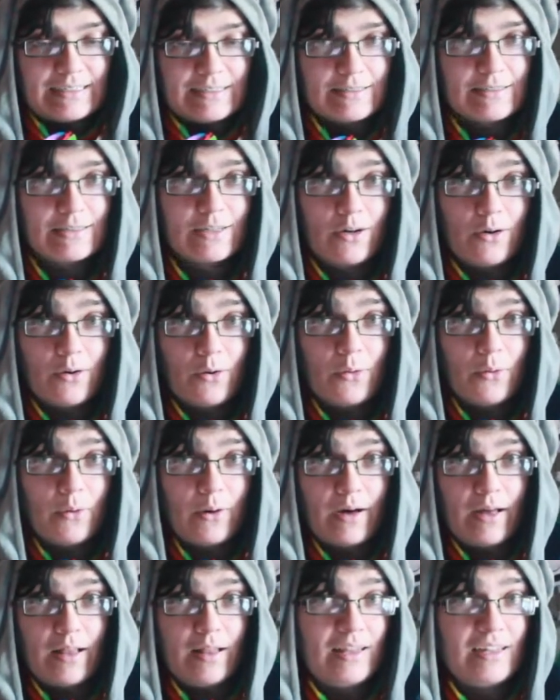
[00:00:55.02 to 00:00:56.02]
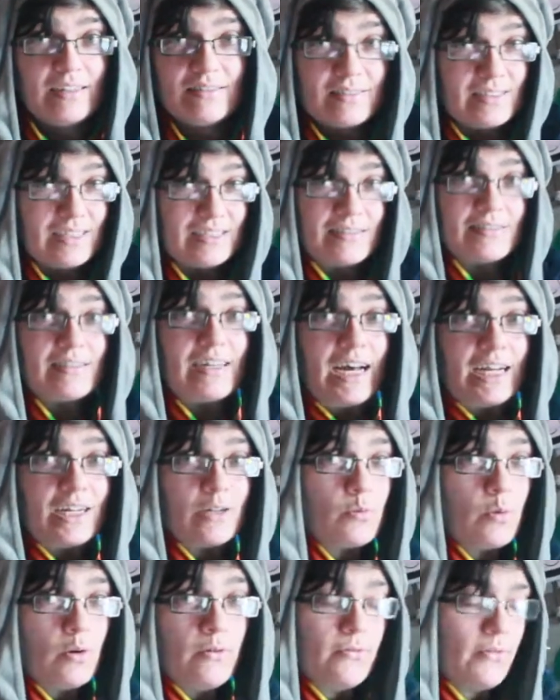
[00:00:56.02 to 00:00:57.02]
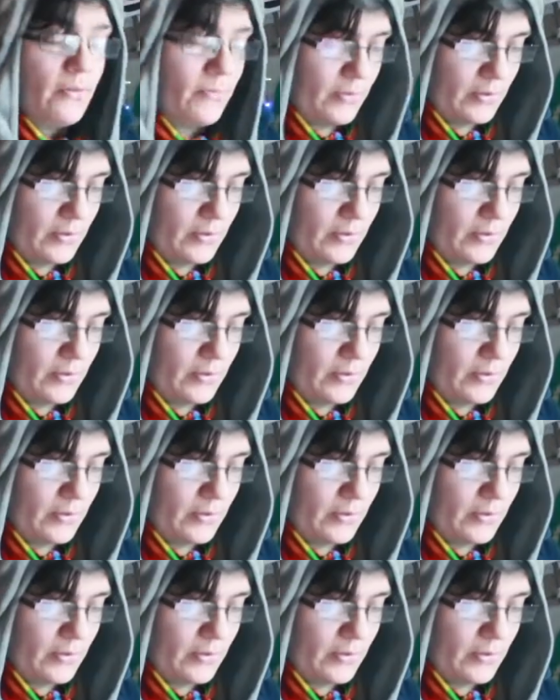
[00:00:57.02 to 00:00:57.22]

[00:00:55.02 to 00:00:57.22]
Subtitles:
So, let's get started with the